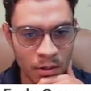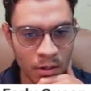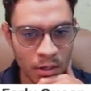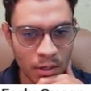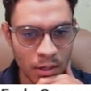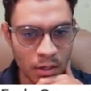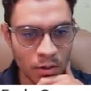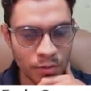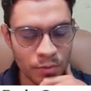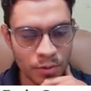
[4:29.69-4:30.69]
and he goes
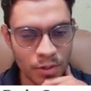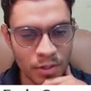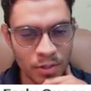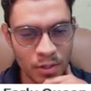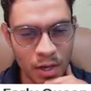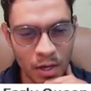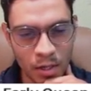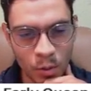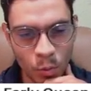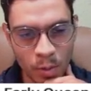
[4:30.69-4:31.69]
for this early
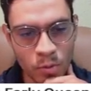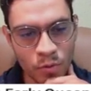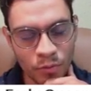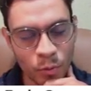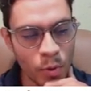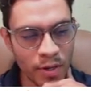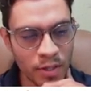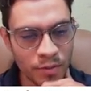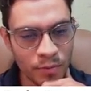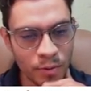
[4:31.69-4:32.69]
queen move, queen
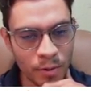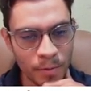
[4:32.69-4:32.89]
h4.